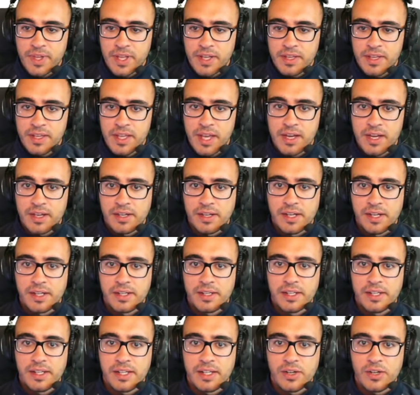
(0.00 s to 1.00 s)
yeah,
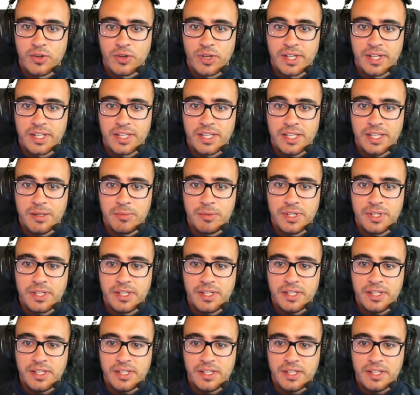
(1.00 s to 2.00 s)
and the
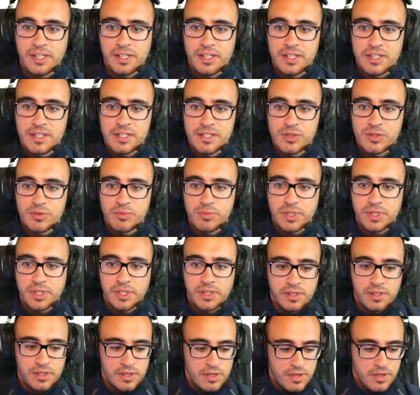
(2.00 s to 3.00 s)
connectivity, it needs to
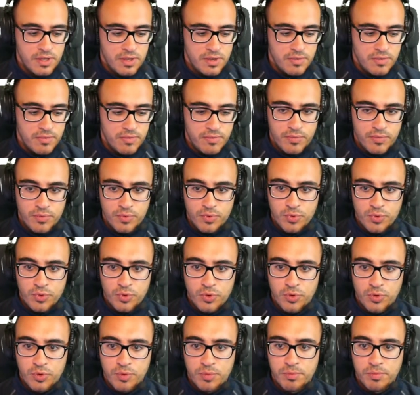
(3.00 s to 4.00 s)
be
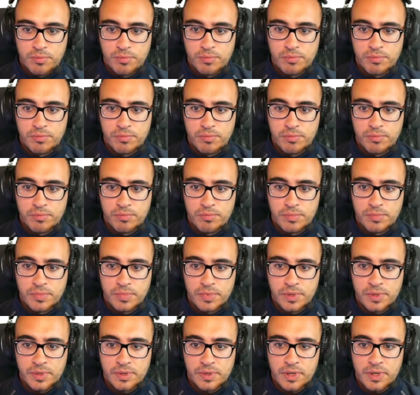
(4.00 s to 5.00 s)
from
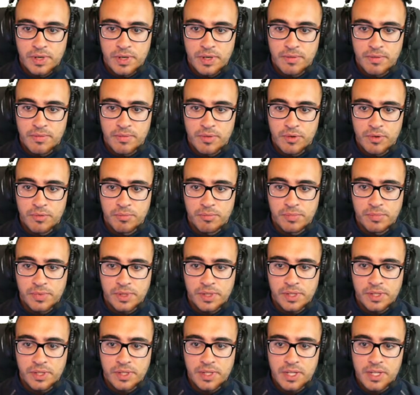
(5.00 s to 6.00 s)

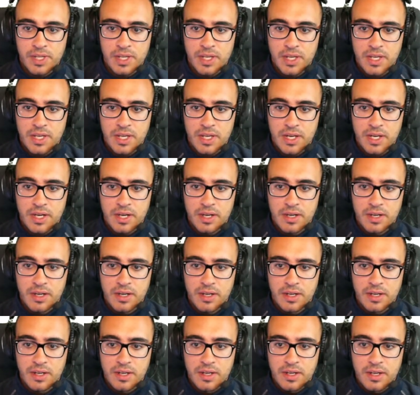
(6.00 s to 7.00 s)
here.
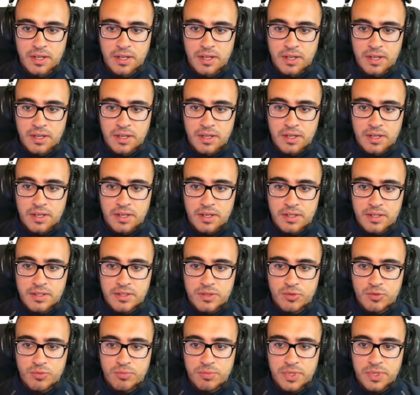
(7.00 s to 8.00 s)
Needs
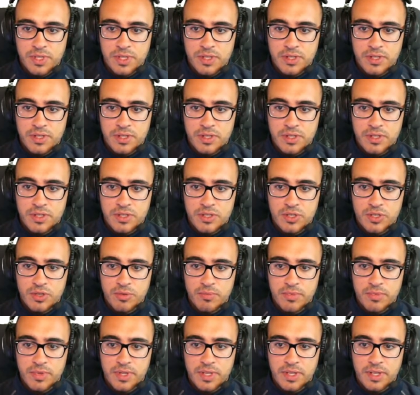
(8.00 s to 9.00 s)
to be
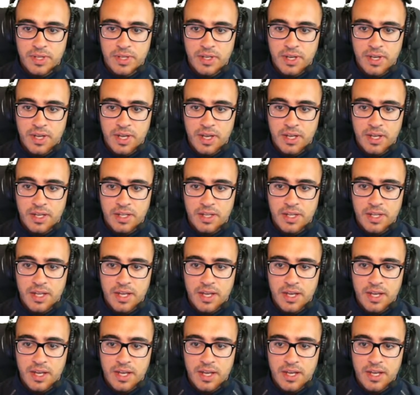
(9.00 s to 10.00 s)
something like
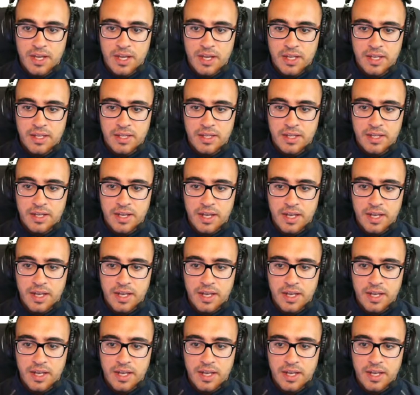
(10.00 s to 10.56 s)
that,